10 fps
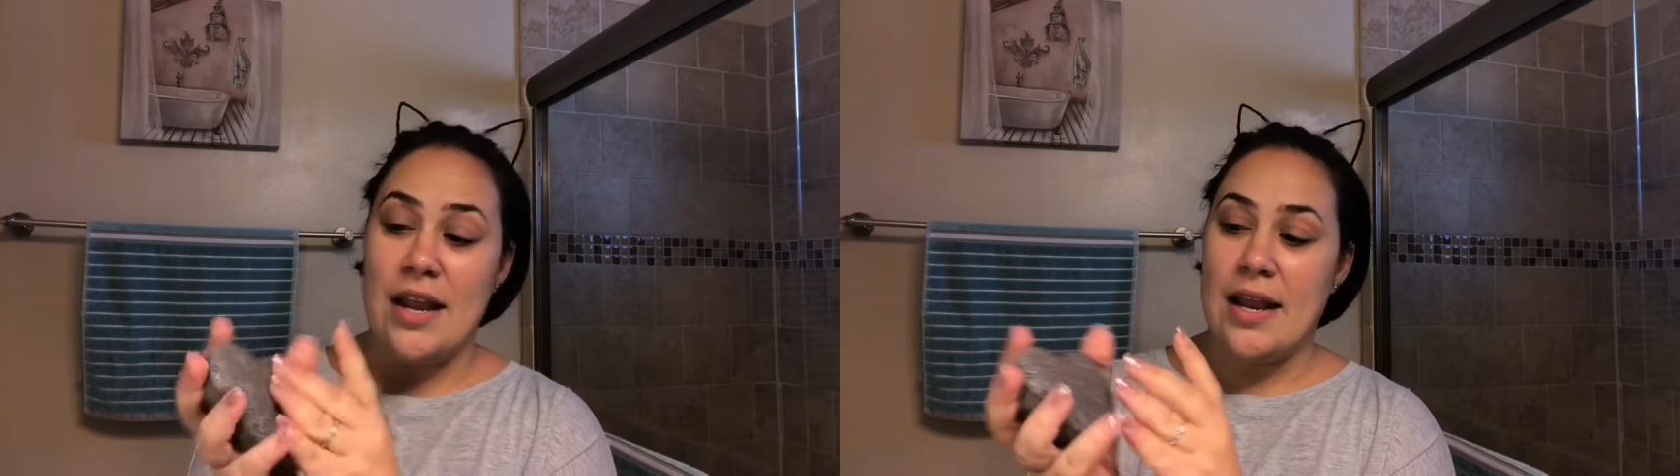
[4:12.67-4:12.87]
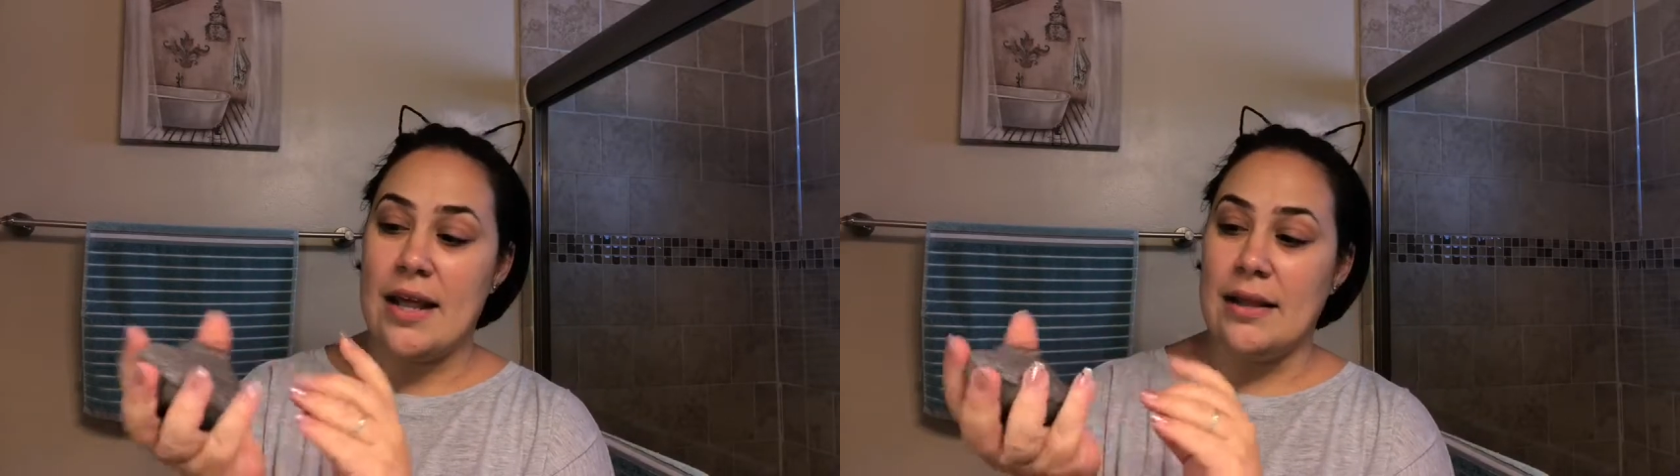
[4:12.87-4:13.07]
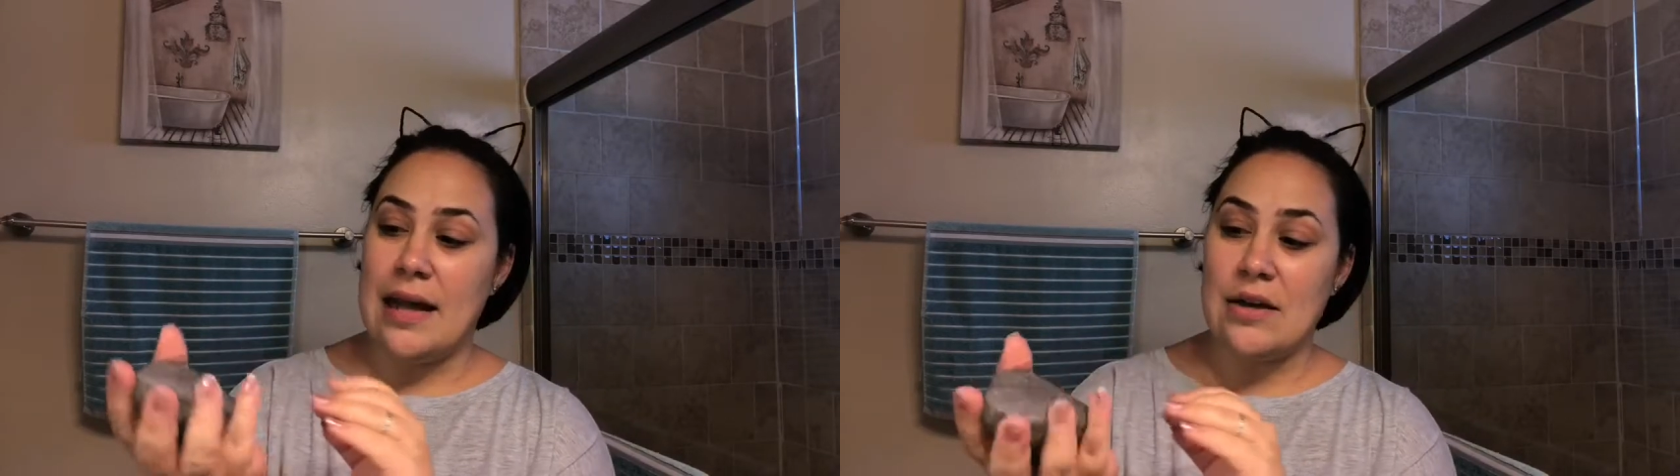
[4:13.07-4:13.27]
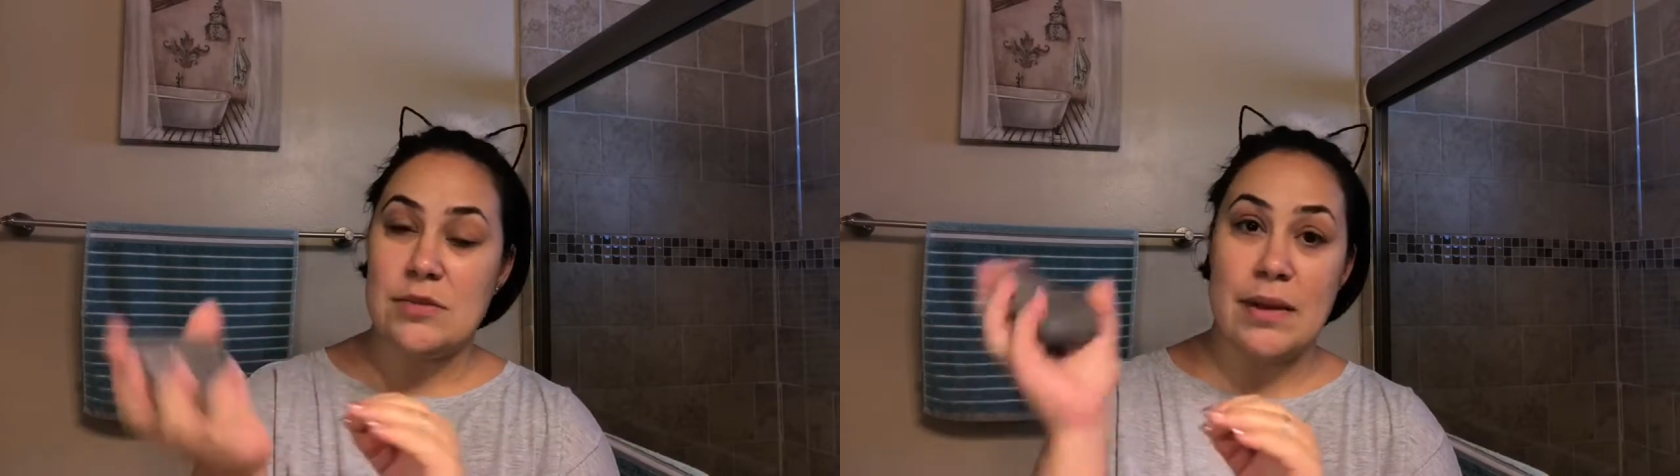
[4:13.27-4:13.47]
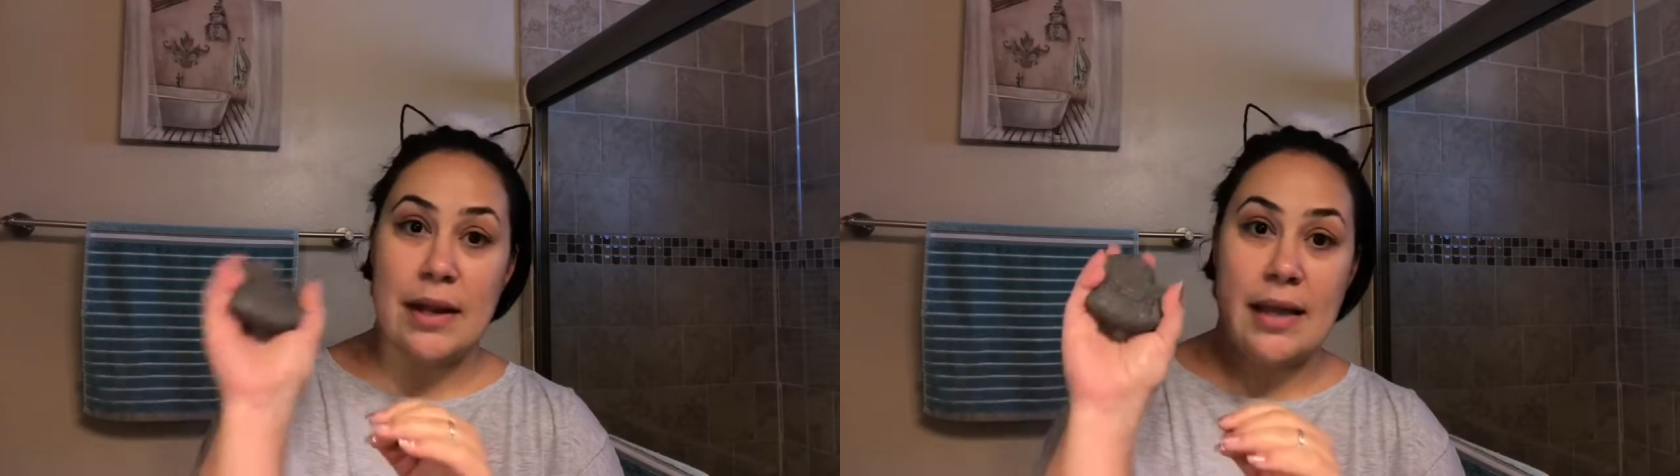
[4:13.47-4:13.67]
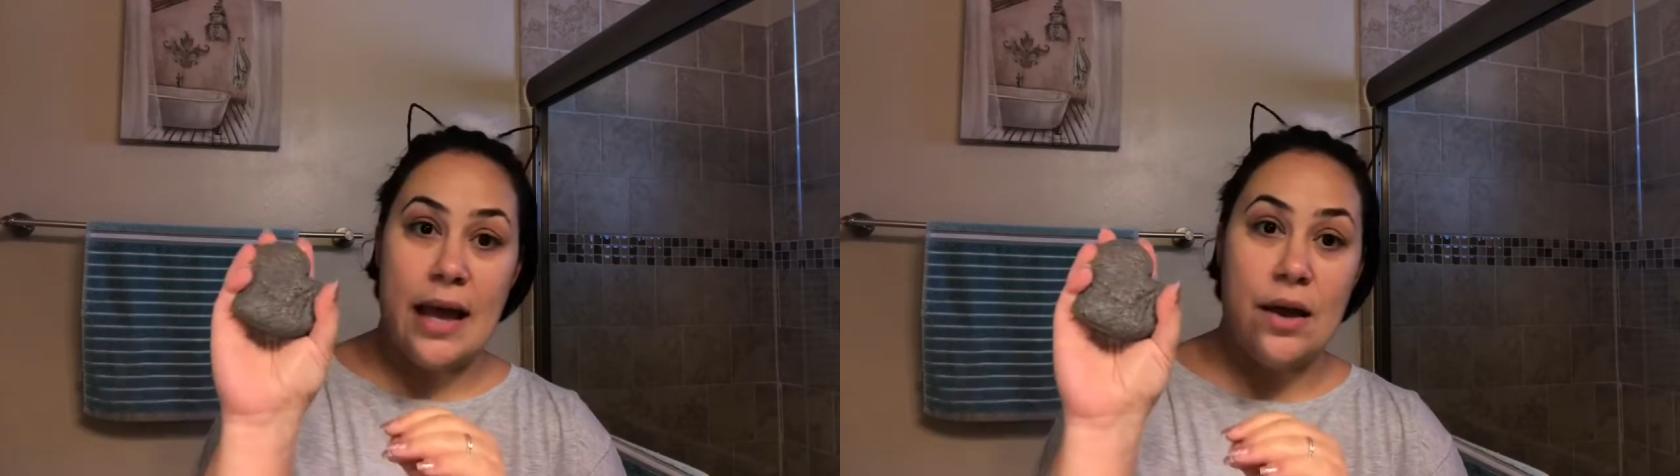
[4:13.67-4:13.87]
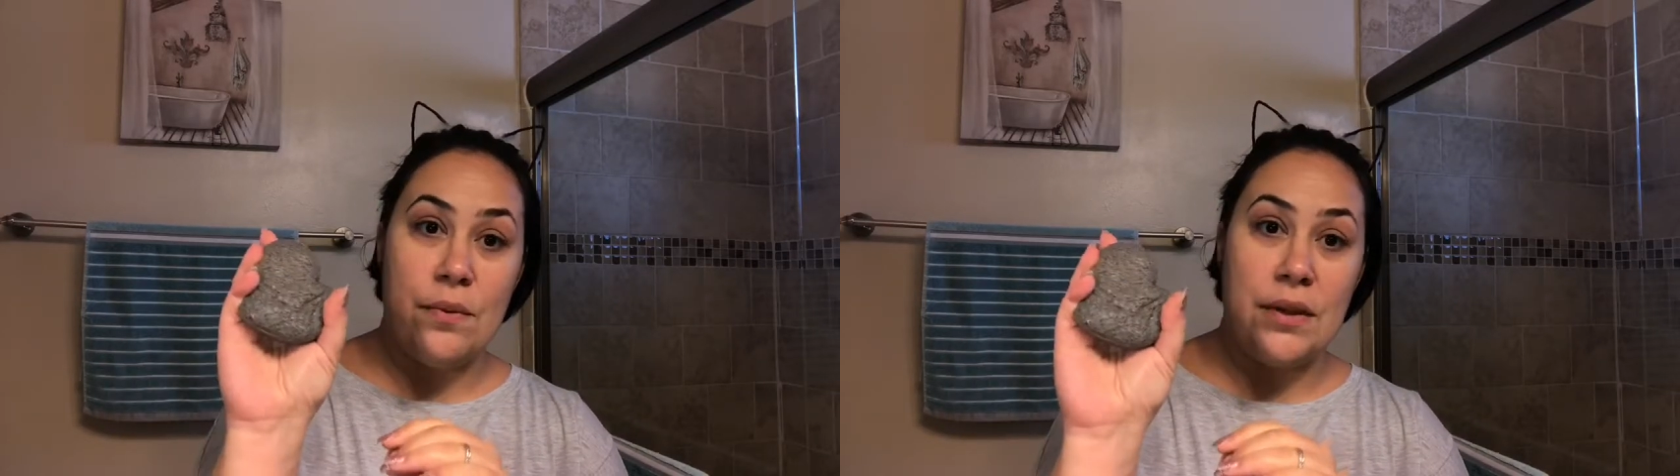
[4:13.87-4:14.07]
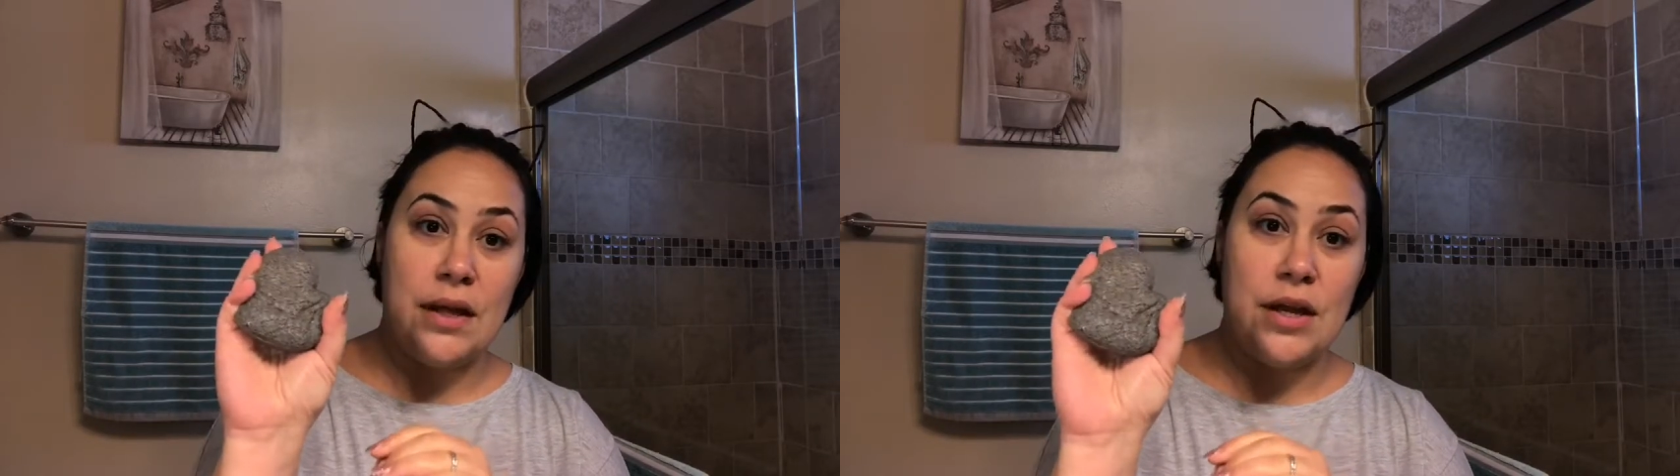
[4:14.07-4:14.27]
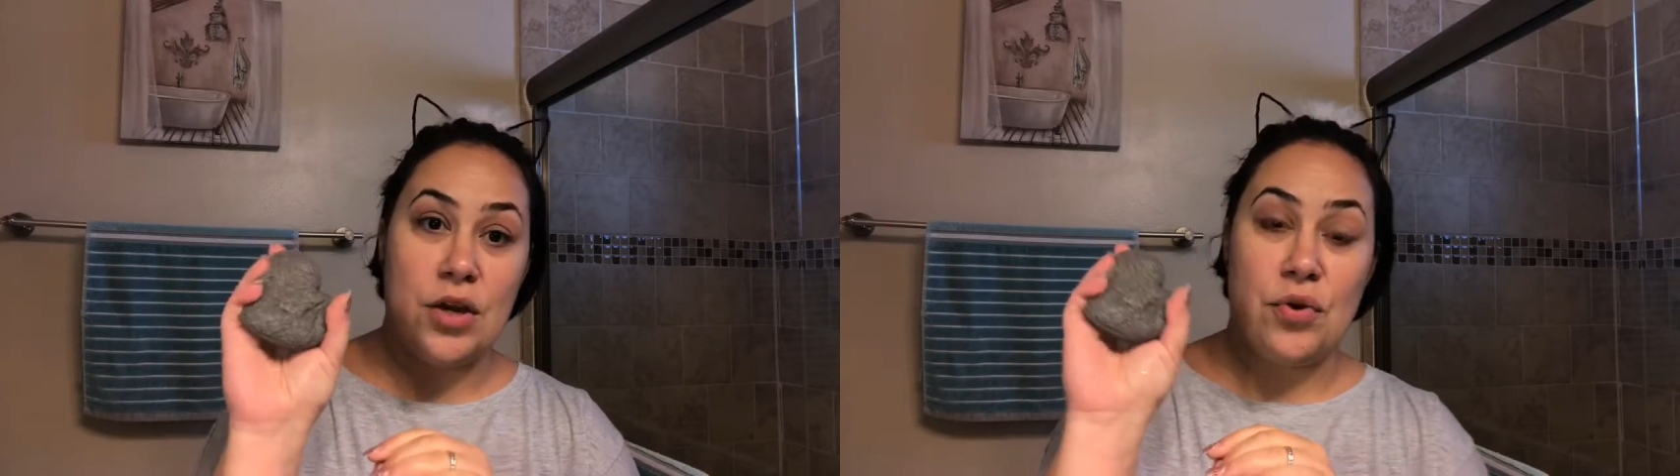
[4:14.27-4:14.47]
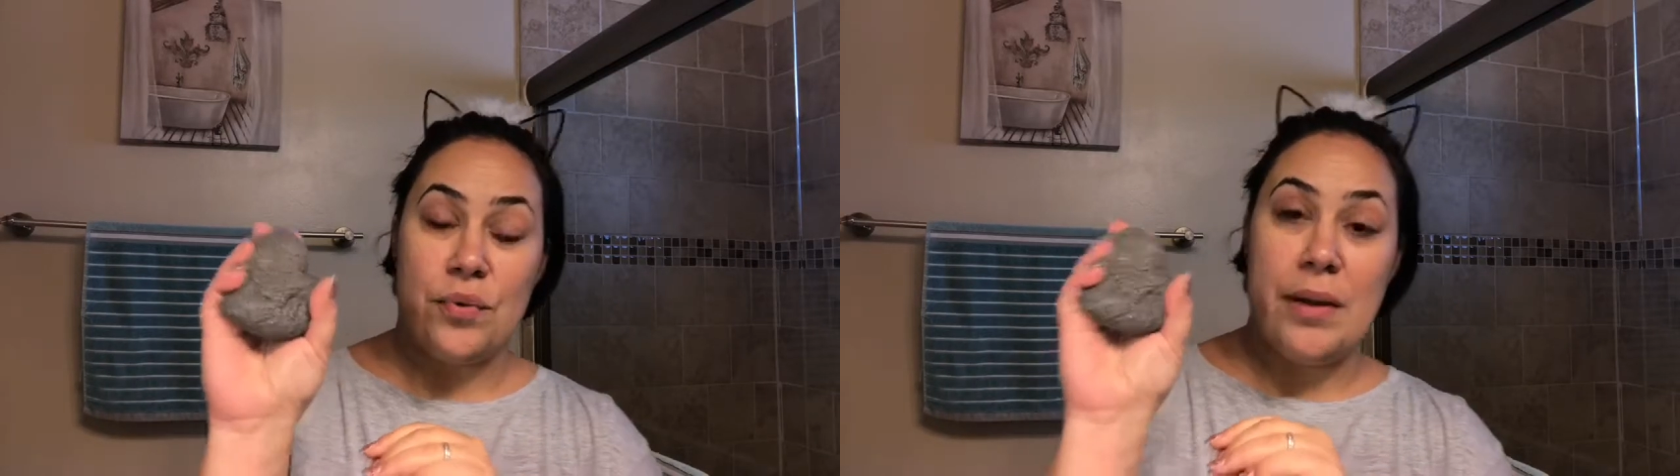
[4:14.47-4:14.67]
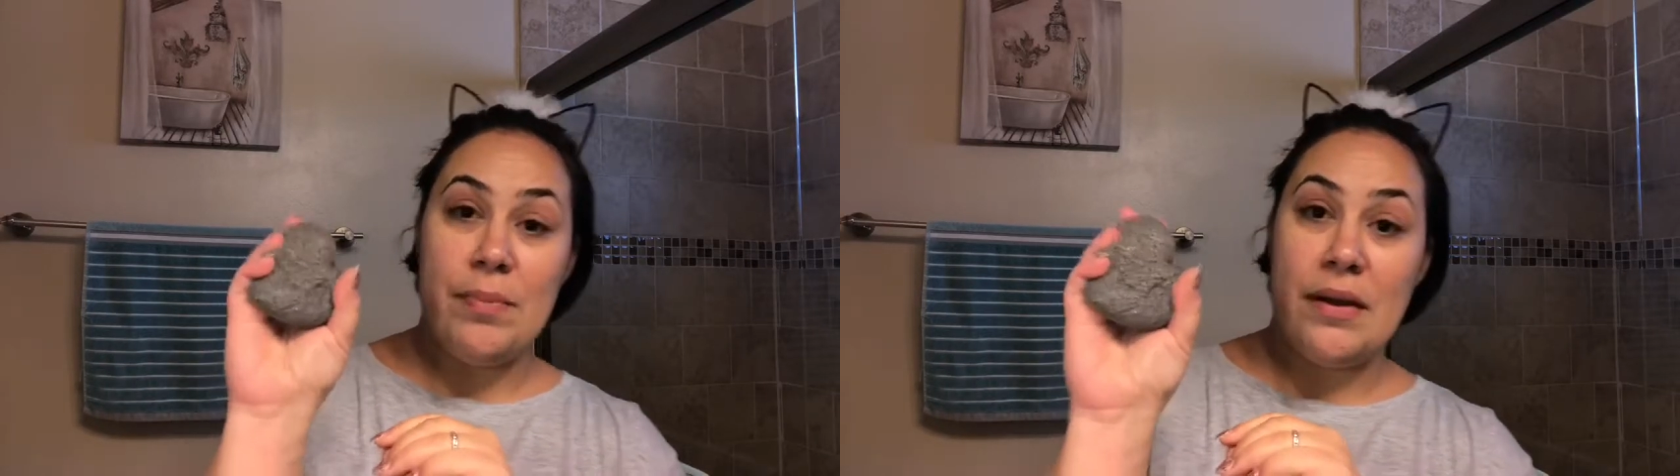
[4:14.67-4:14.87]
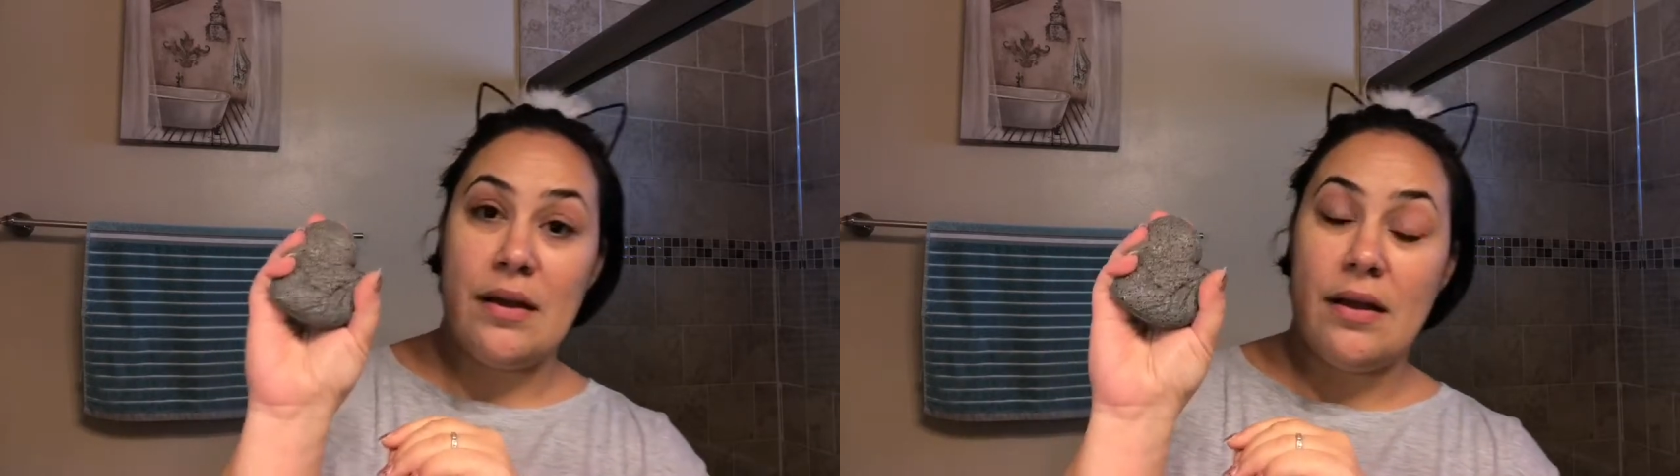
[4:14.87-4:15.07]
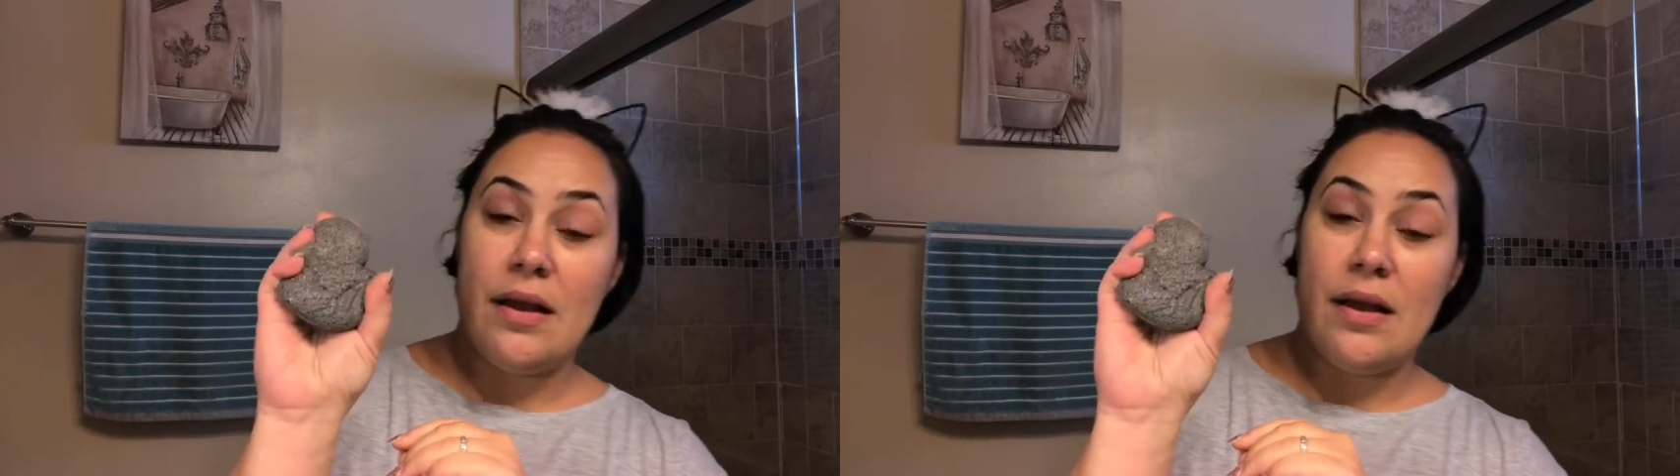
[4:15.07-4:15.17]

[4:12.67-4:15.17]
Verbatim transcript: and it allows me to get a really good grip